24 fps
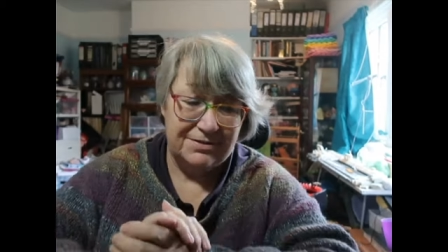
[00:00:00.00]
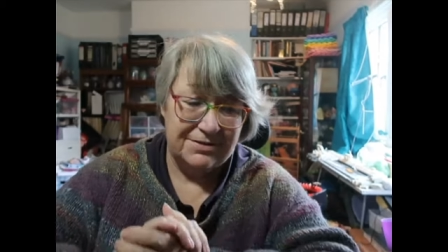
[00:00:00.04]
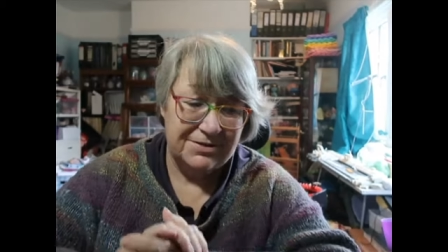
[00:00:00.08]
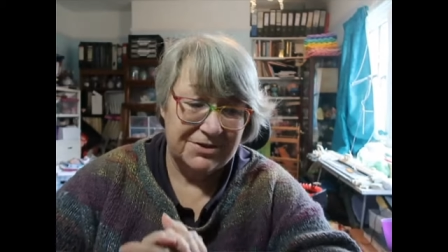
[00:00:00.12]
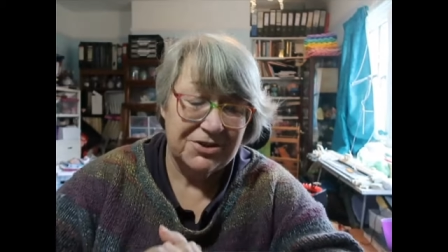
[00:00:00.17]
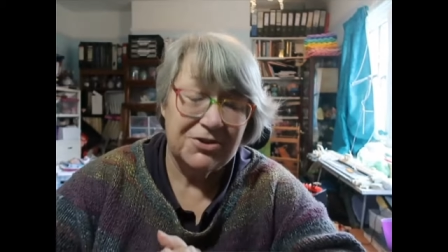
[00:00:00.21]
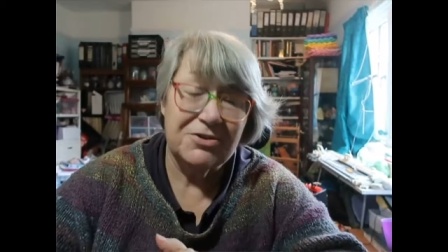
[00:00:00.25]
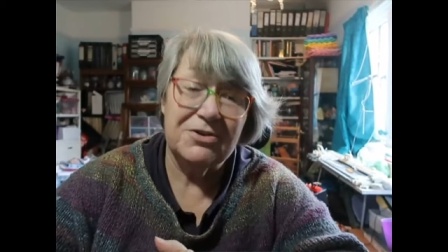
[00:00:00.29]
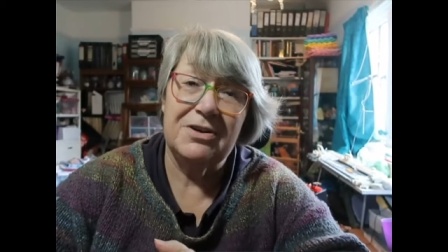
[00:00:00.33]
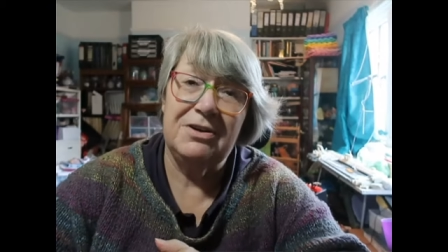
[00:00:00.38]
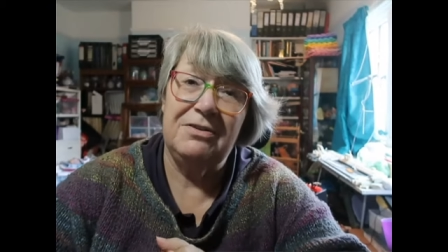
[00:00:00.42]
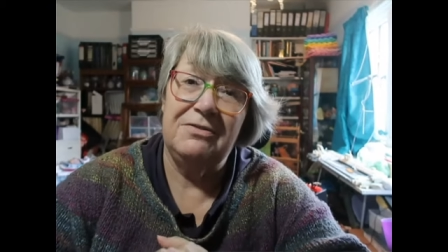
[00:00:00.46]

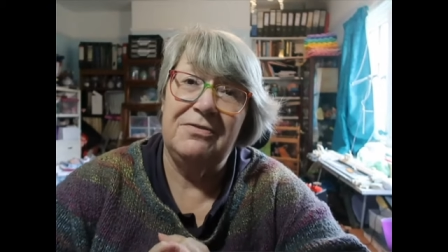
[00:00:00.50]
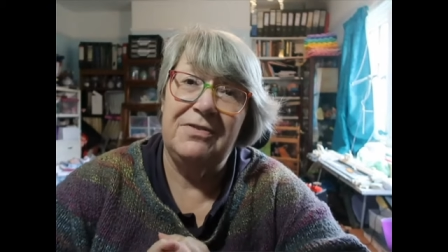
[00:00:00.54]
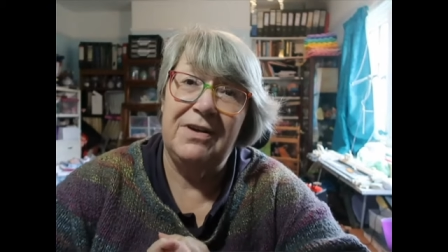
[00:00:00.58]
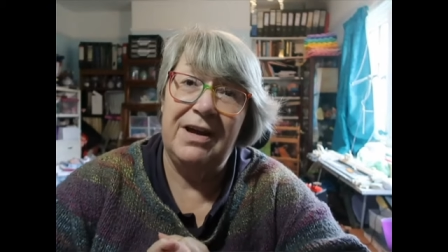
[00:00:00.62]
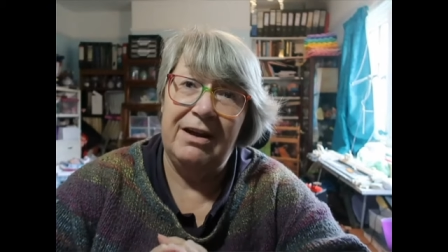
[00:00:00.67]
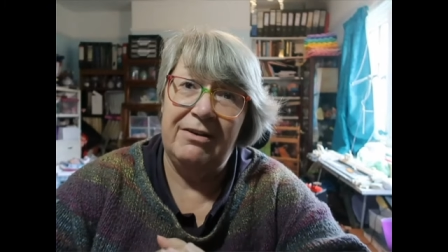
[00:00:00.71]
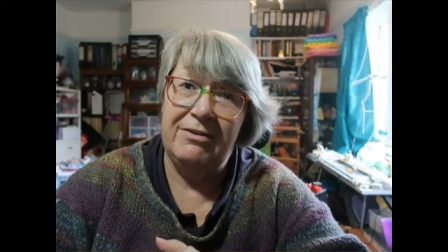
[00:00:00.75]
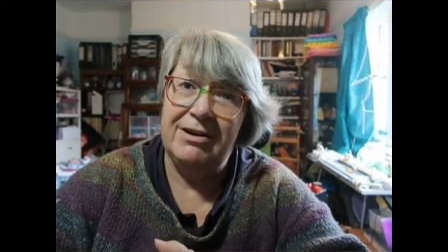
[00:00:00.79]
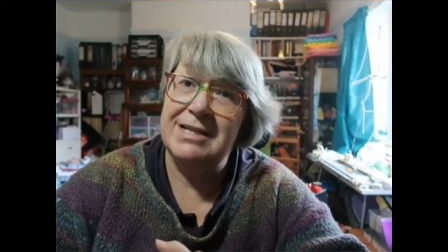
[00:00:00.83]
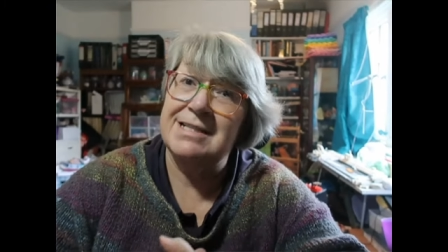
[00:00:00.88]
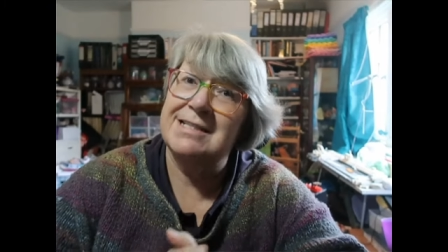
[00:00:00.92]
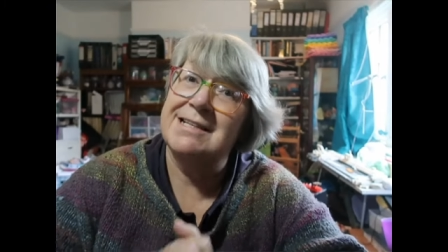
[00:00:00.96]
chocolate
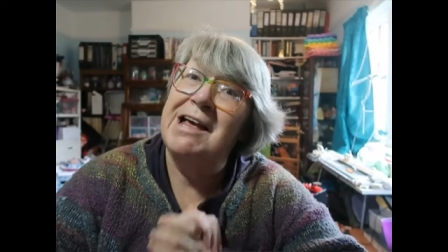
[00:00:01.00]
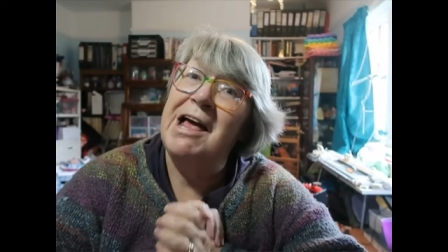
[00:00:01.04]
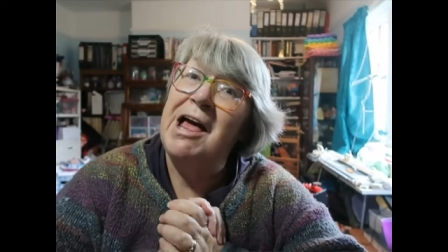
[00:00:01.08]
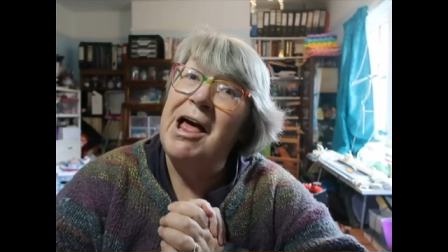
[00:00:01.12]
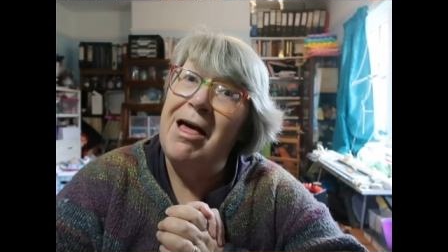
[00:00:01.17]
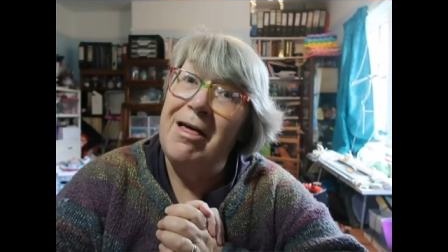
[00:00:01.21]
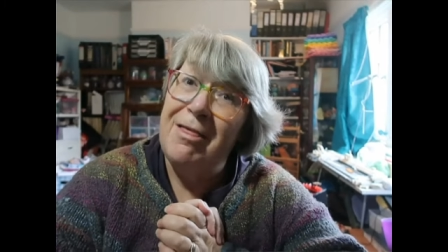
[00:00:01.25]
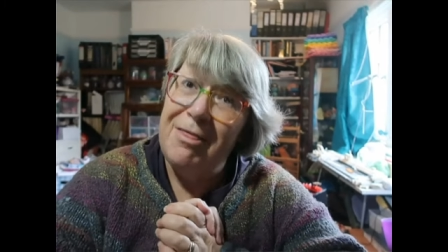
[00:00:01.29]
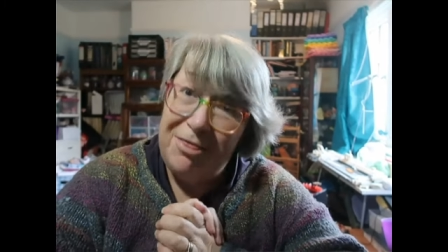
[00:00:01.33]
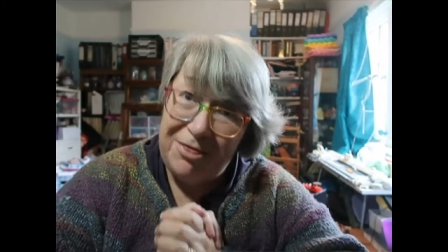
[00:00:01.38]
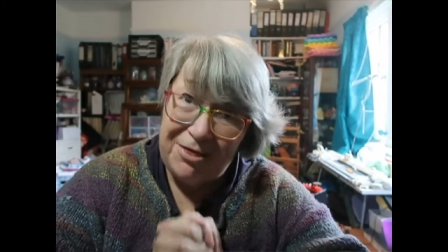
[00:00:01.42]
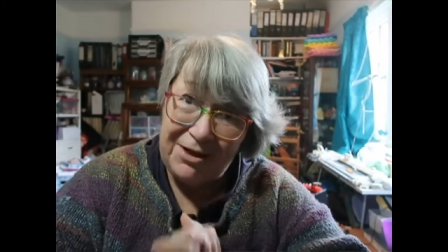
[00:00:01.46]
fairies,
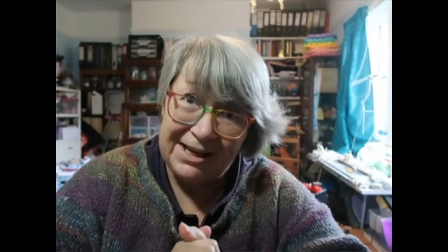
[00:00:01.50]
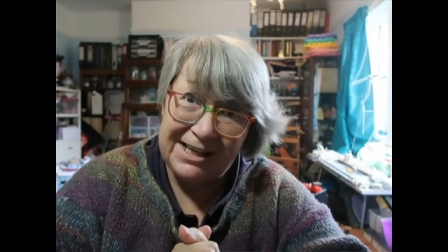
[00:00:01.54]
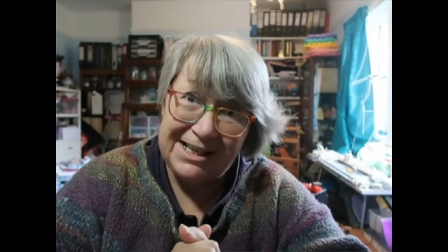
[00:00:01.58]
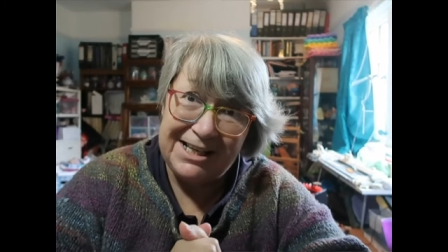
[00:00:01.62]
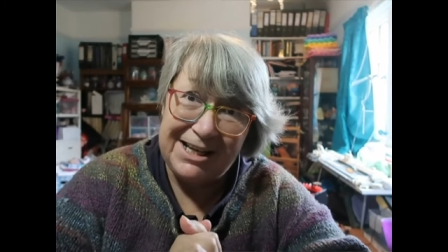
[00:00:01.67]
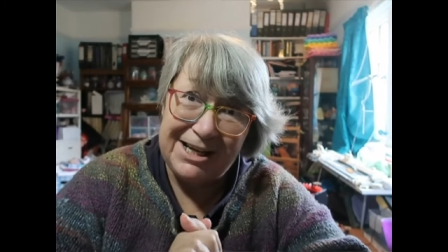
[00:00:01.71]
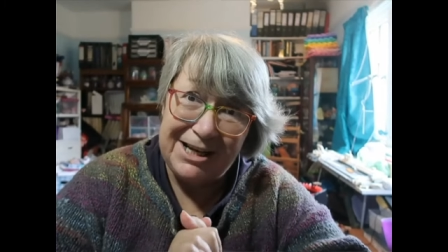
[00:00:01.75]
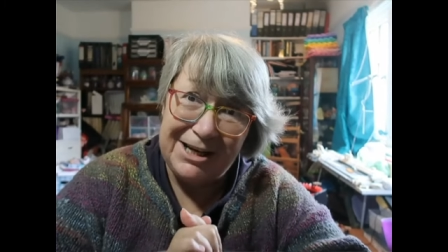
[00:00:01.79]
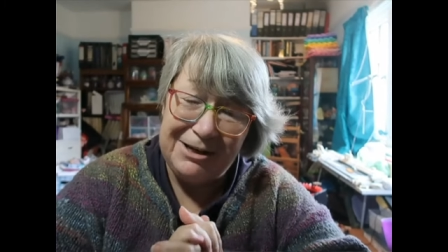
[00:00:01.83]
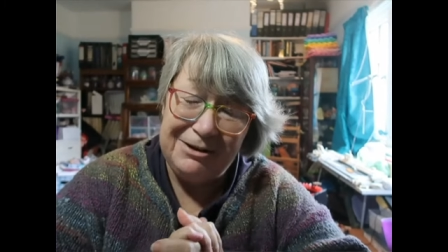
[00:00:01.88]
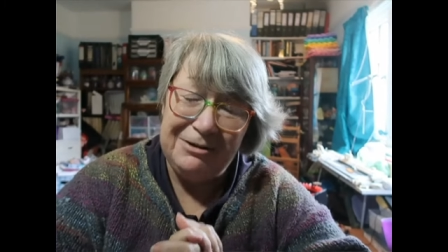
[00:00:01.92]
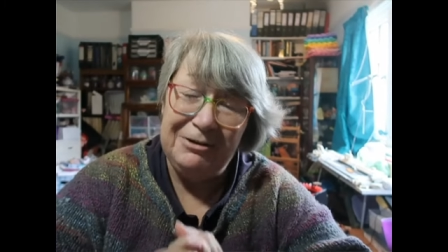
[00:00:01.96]

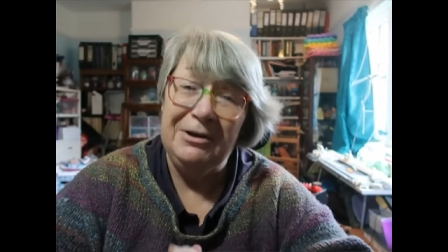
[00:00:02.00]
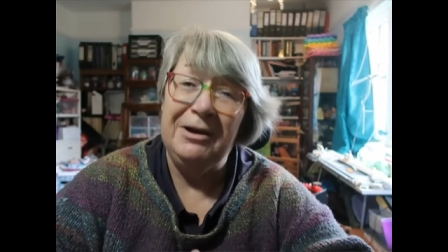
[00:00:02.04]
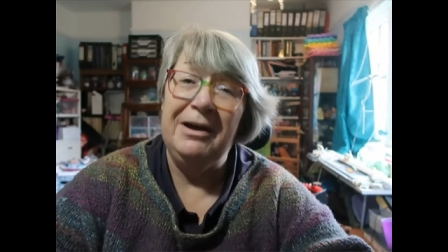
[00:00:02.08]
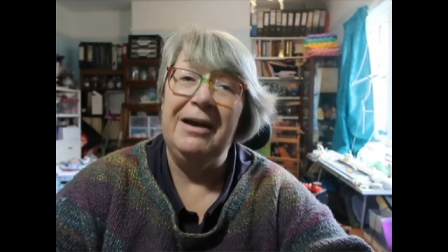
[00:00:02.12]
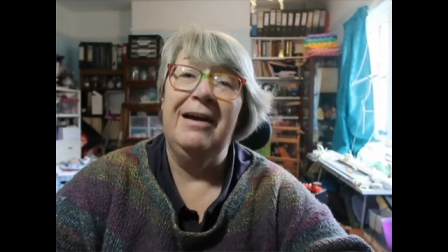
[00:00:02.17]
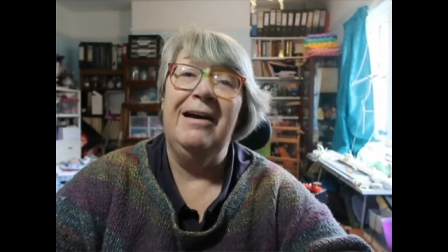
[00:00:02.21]
thank you.